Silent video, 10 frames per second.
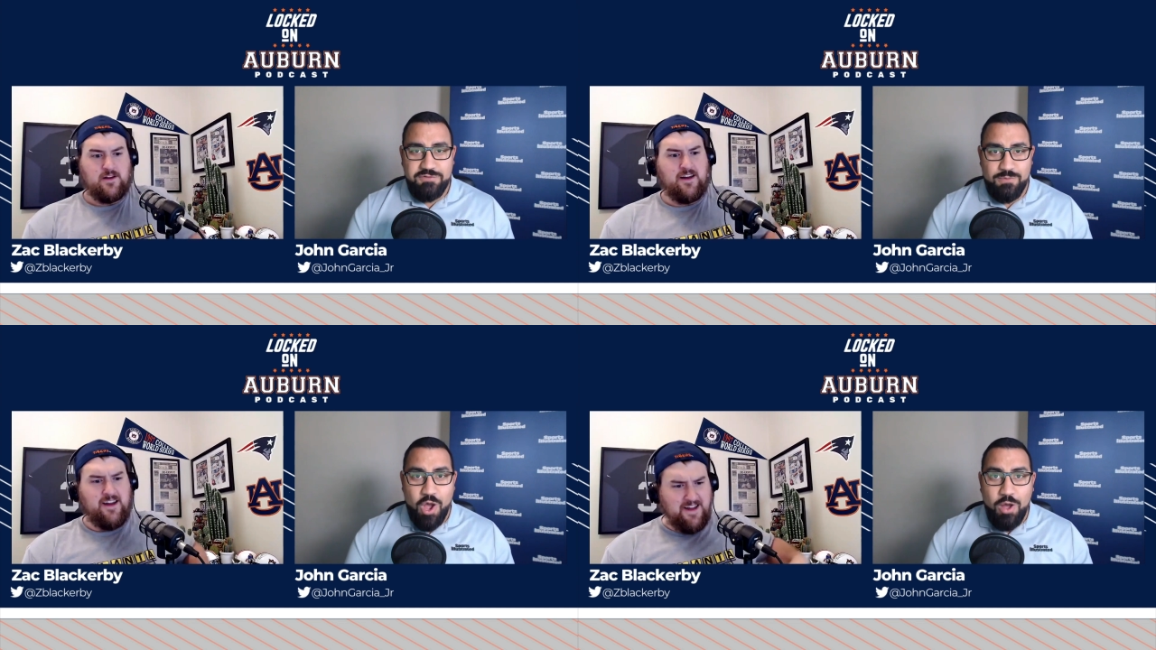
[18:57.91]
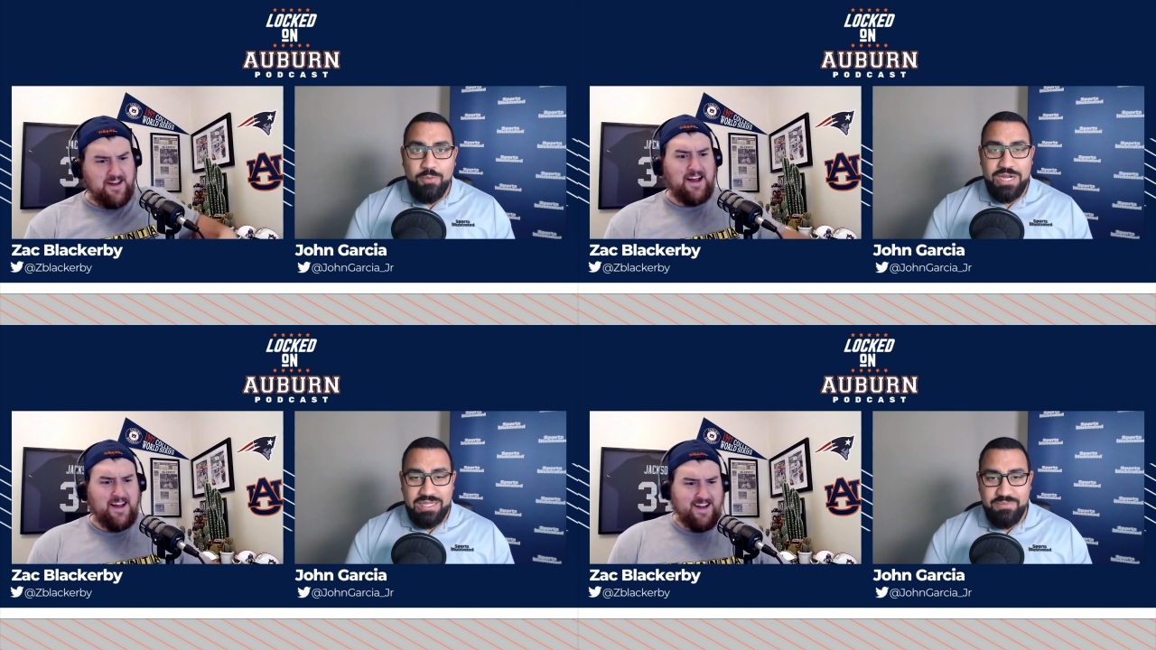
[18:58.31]
Speaker 1: from
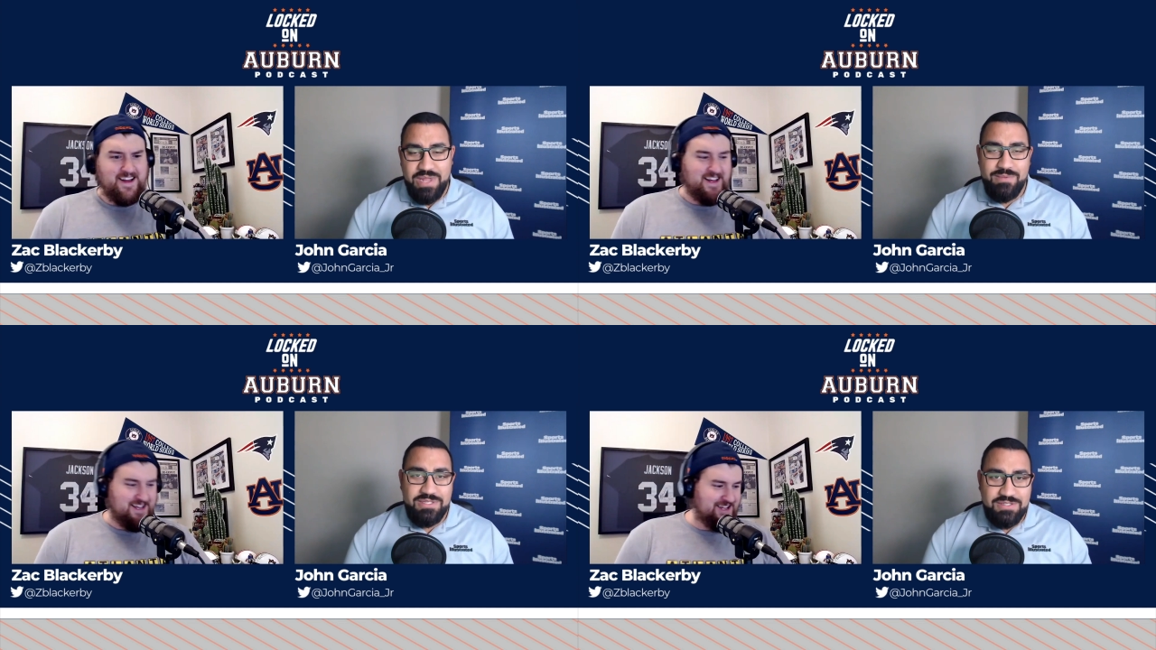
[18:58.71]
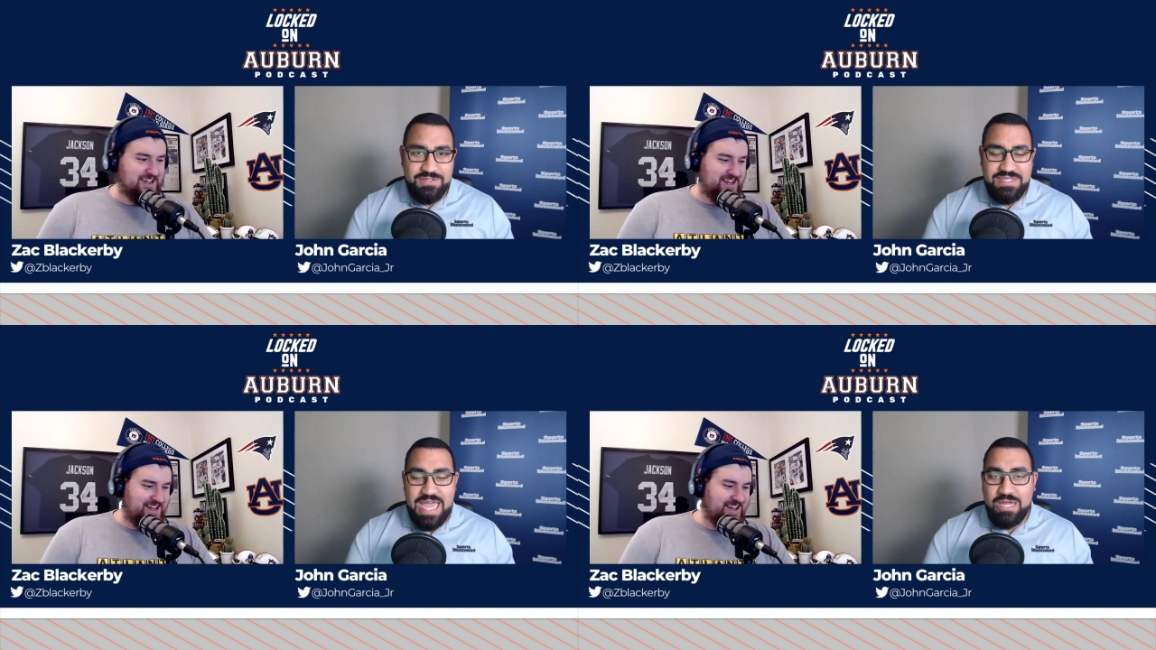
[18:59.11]
Auburn, Alabama to
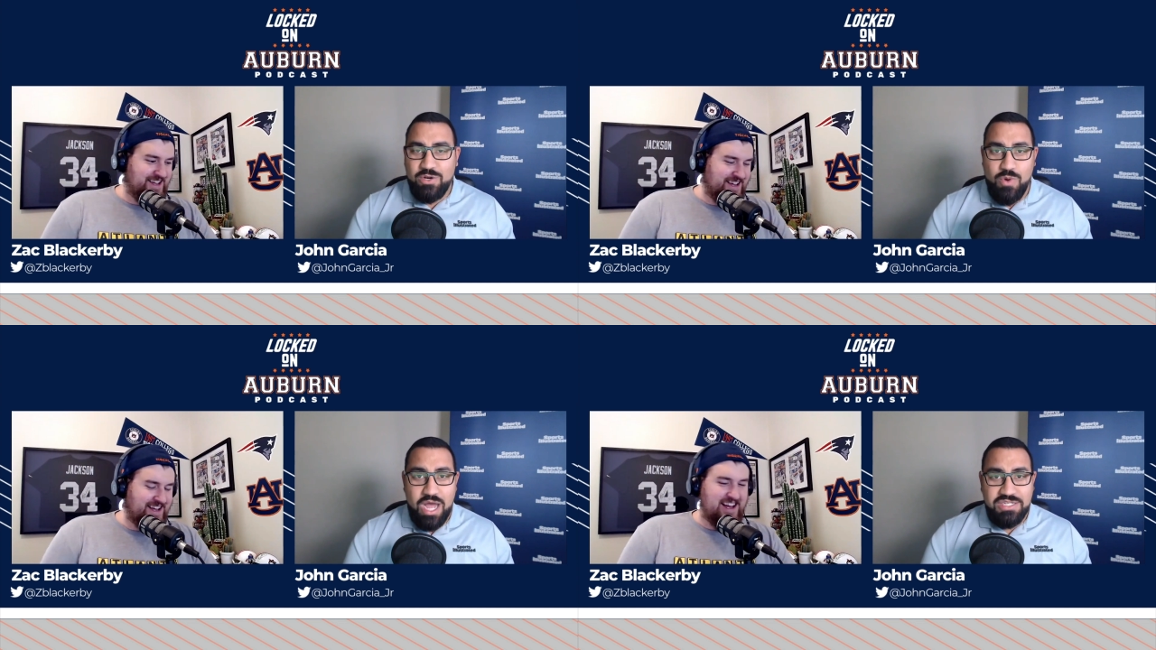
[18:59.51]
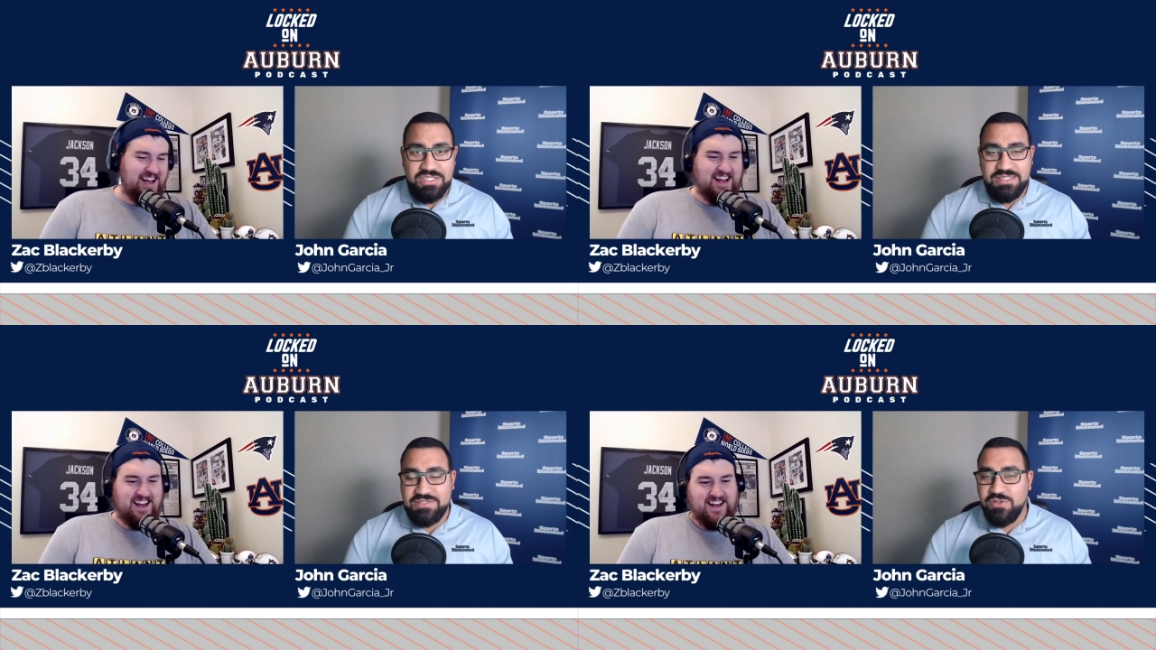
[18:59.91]
Seattle,
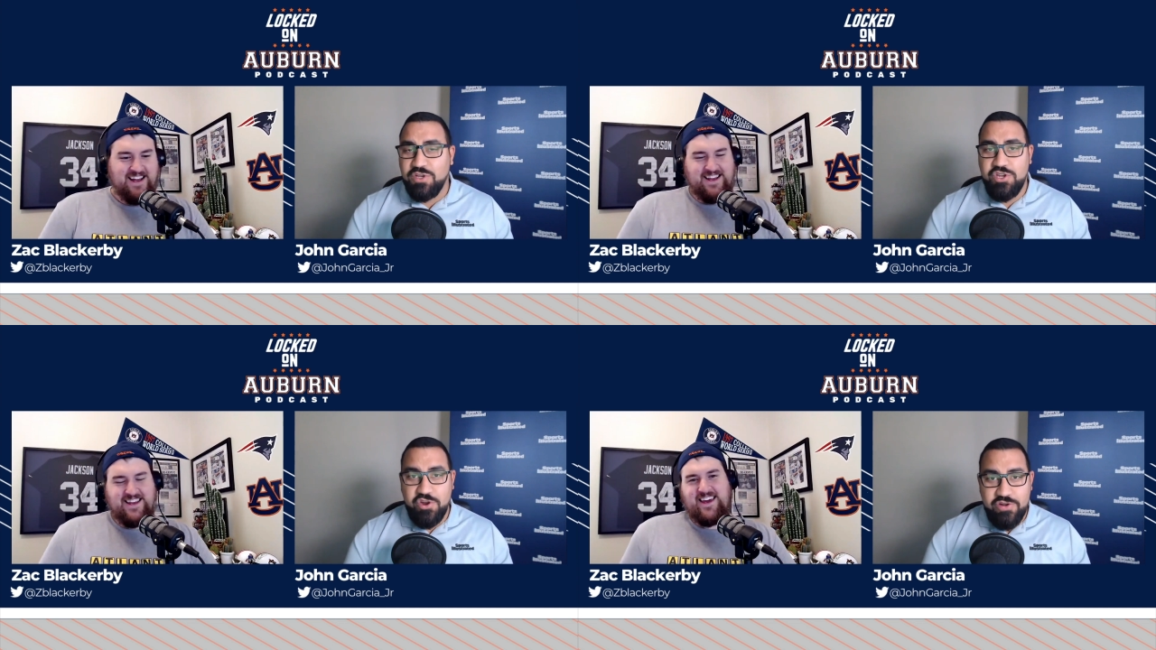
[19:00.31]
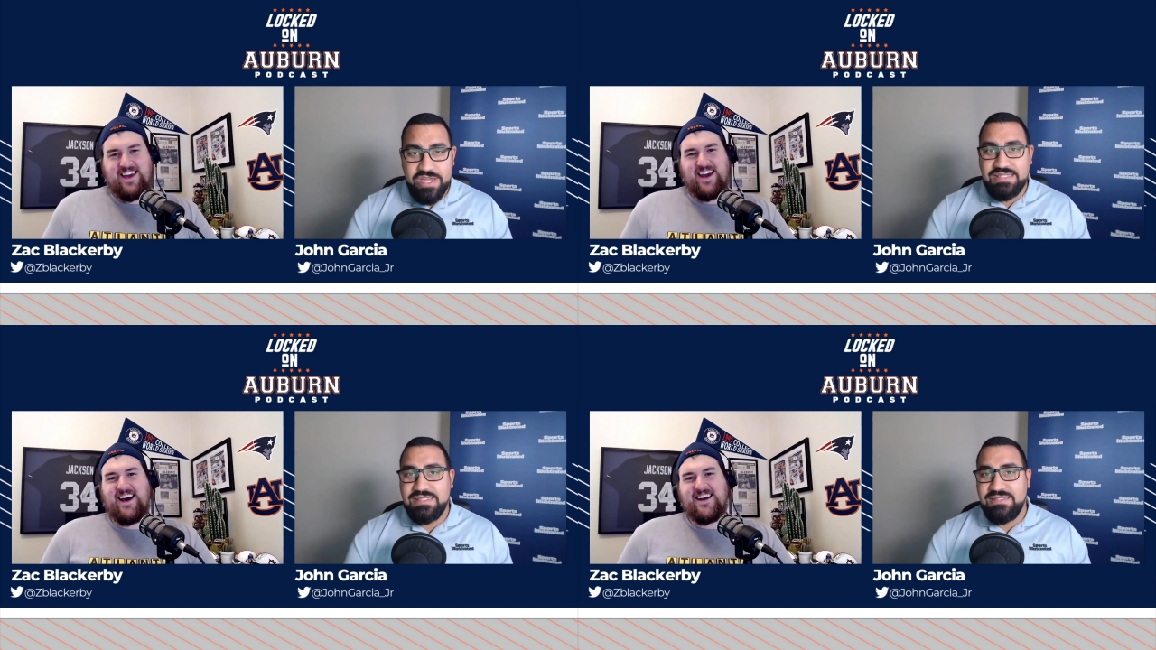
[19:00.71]
Washington. So
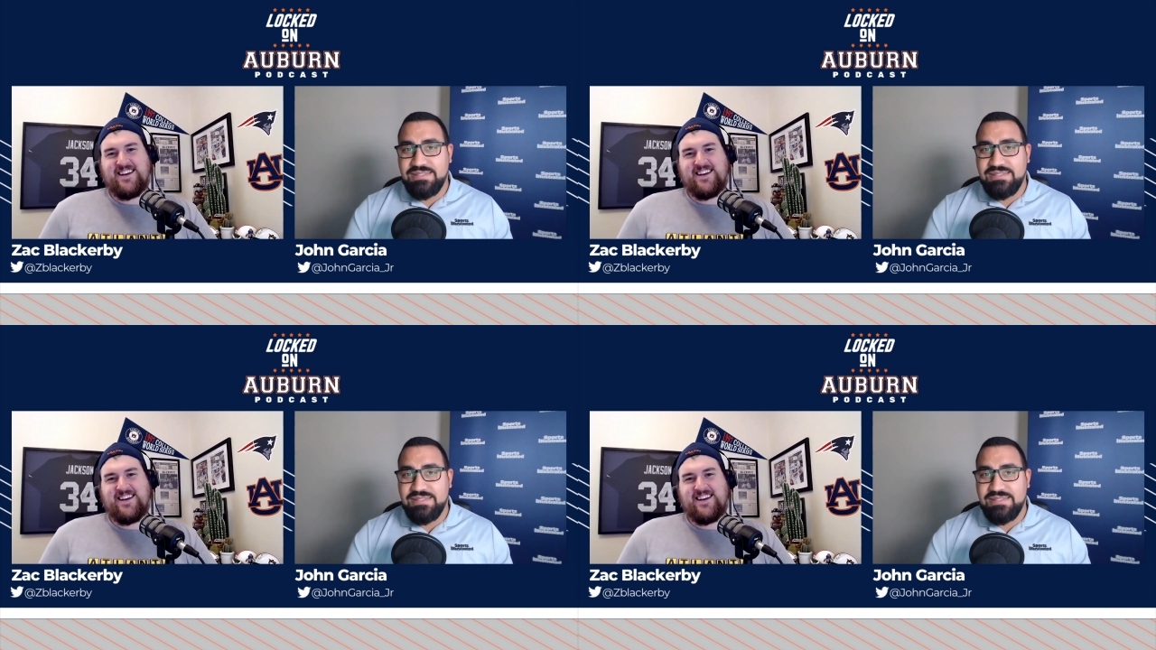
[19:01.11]
curious to